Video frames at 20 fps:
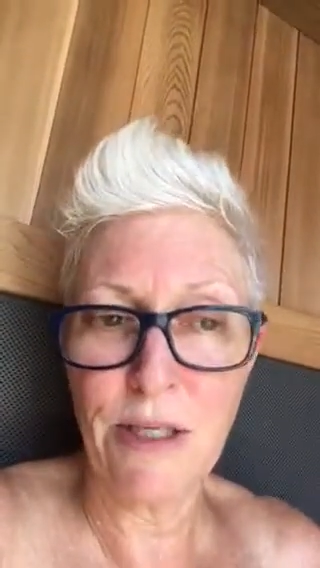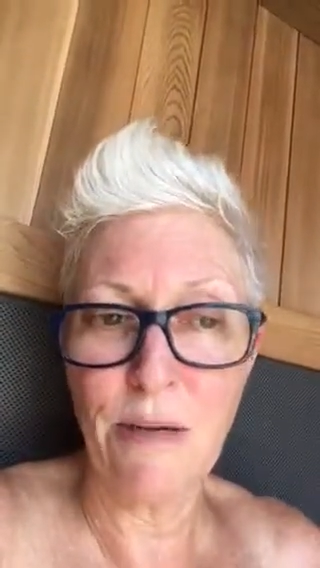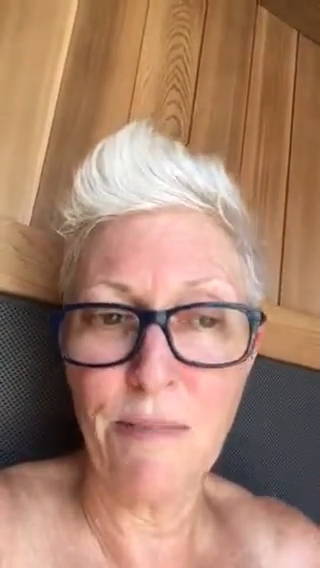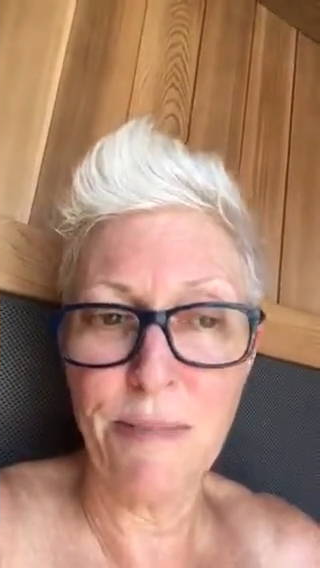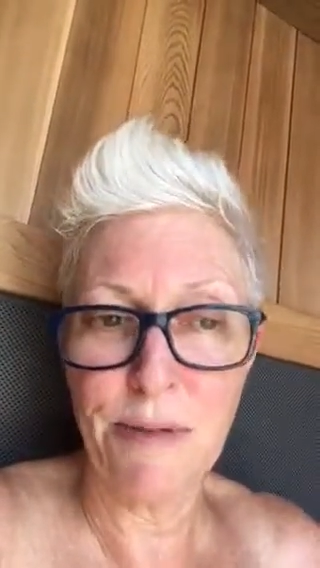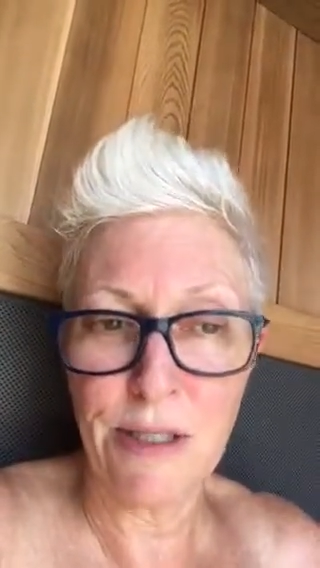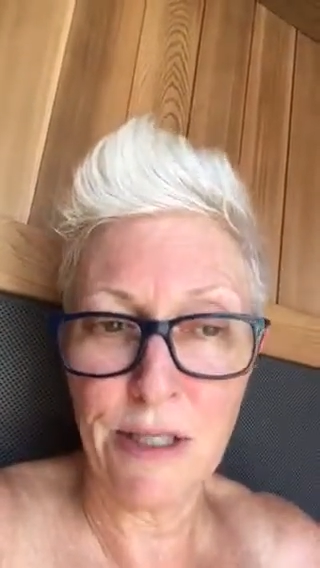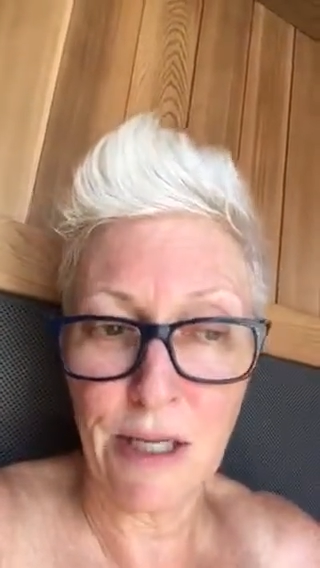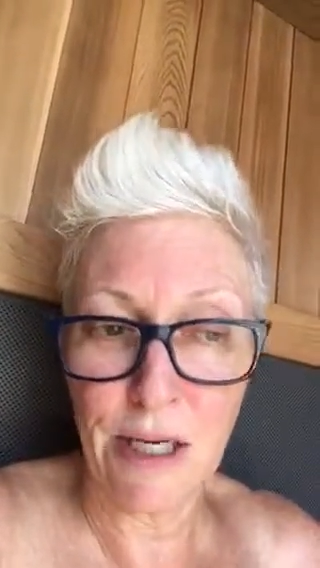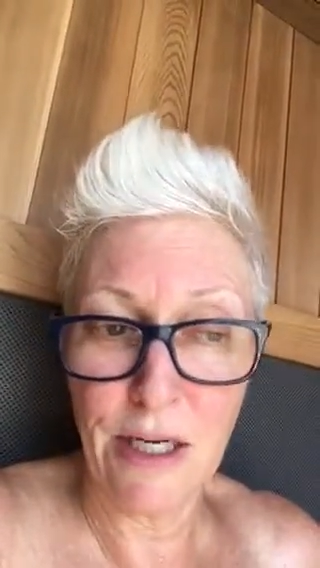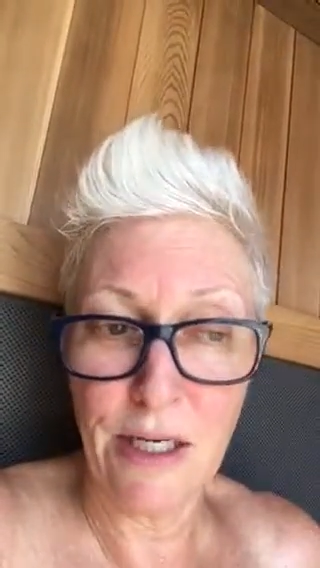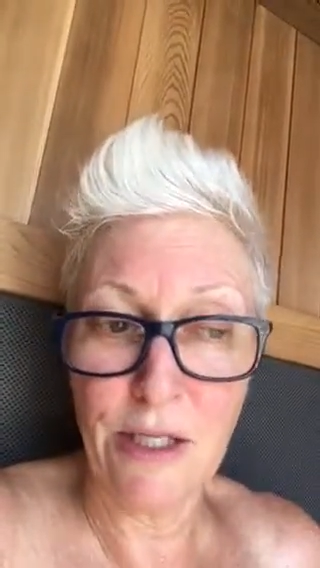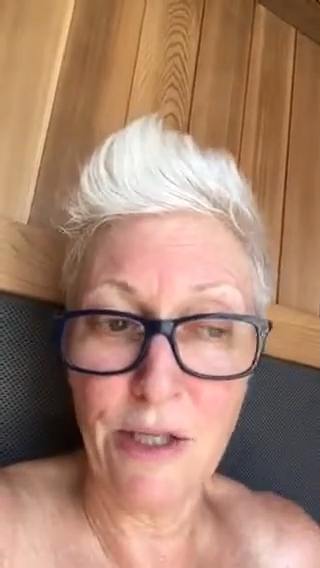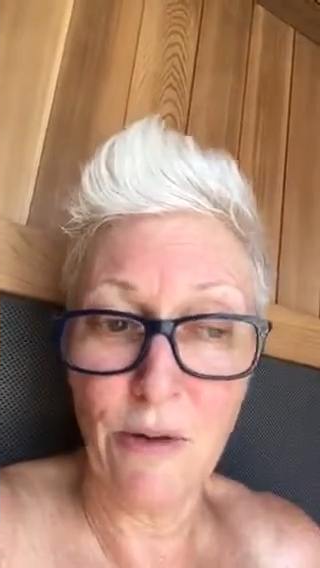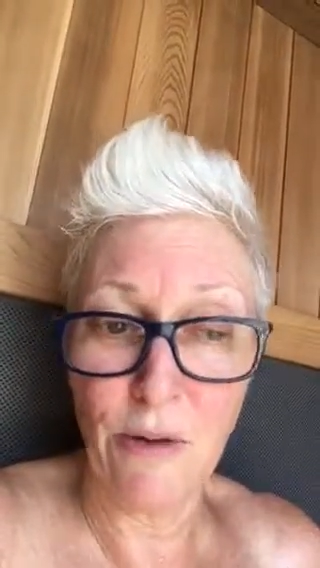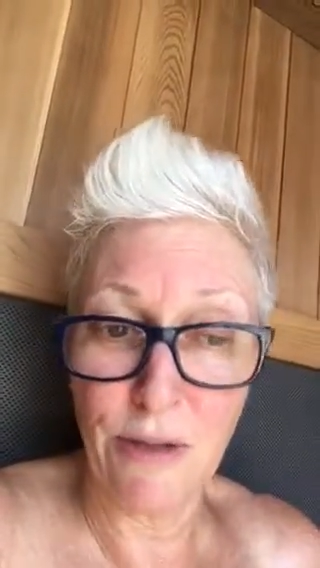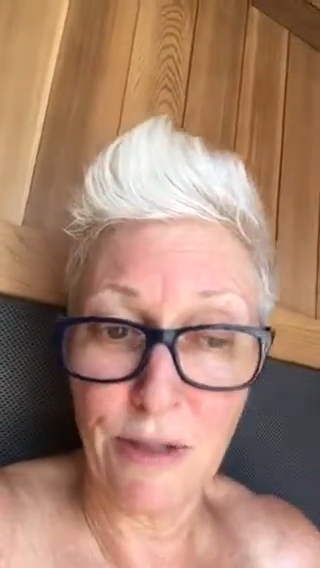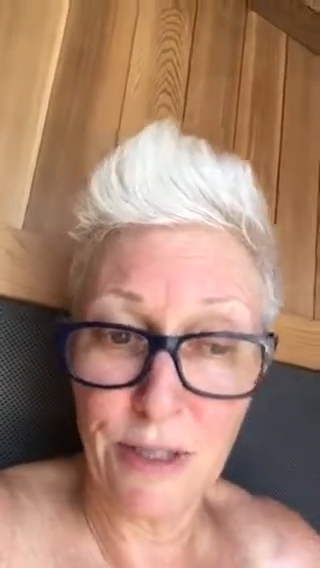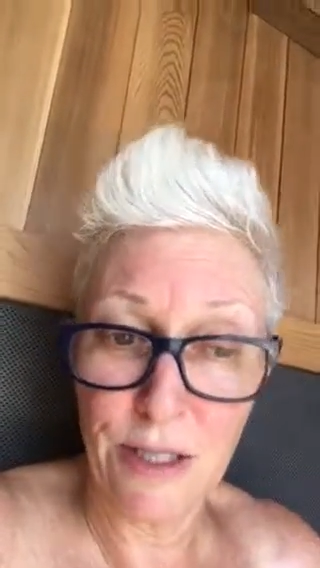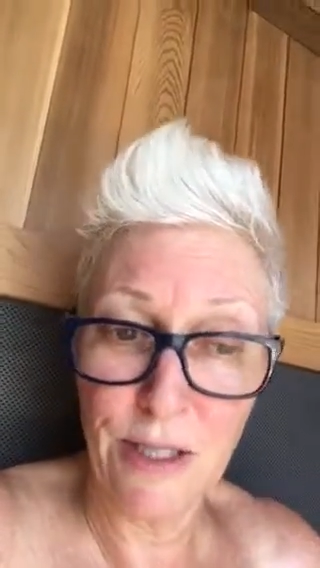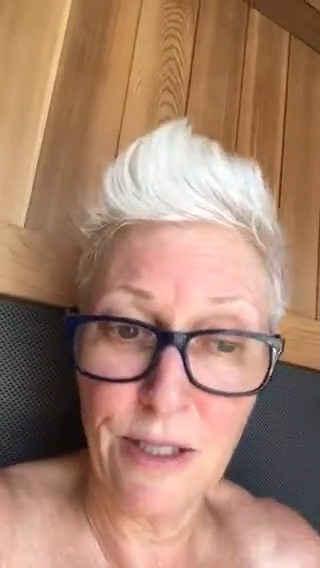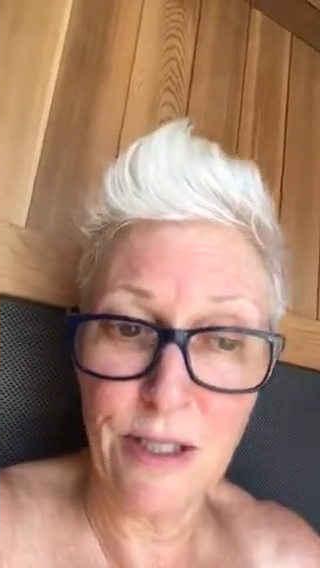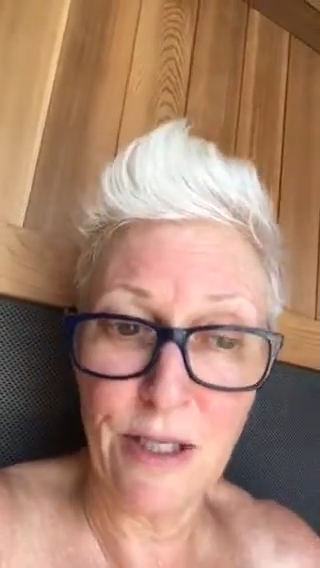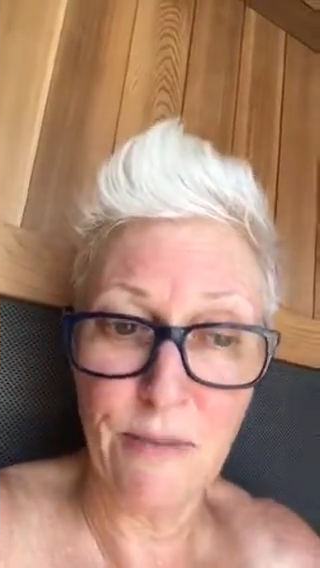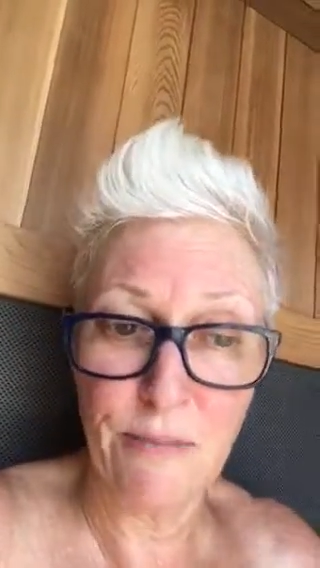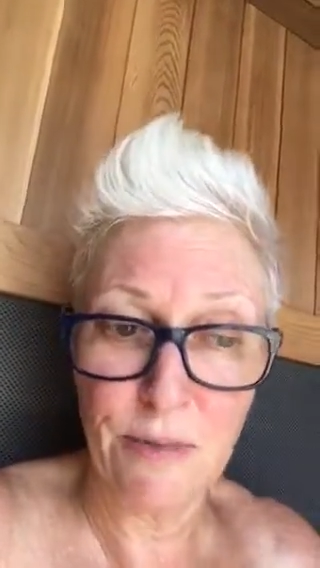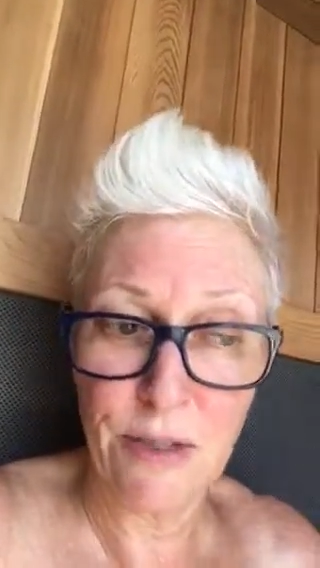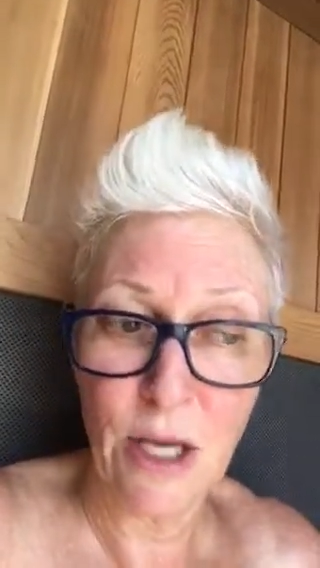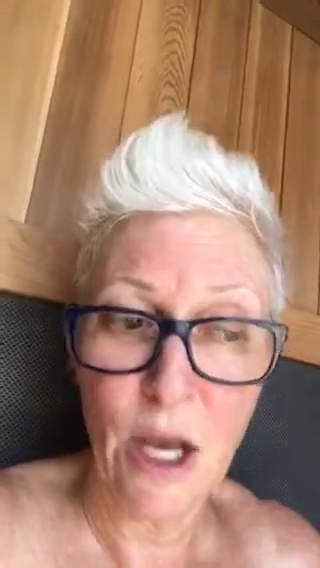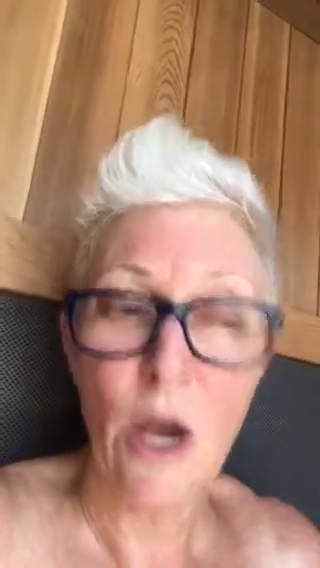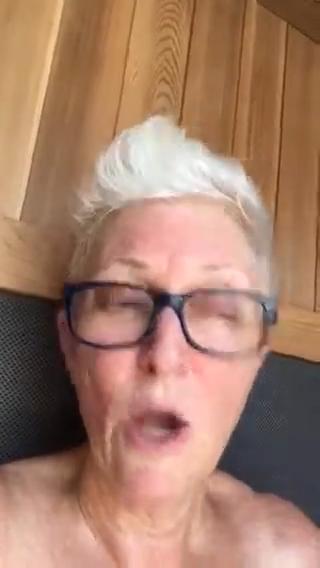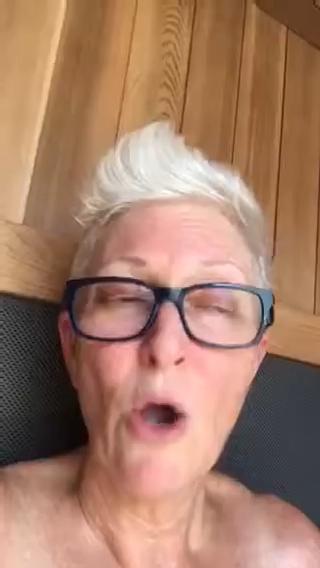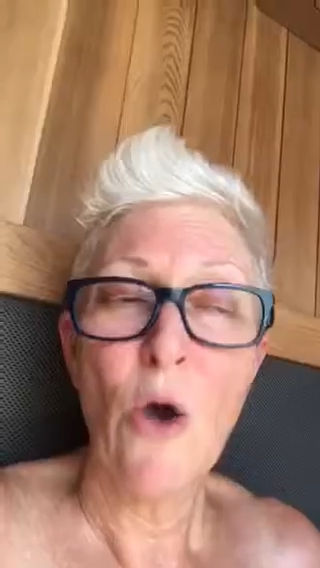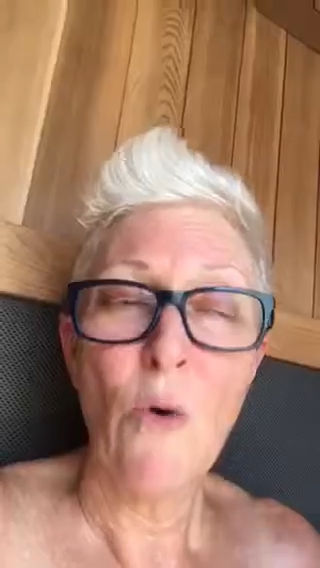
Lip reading: dumped into our systems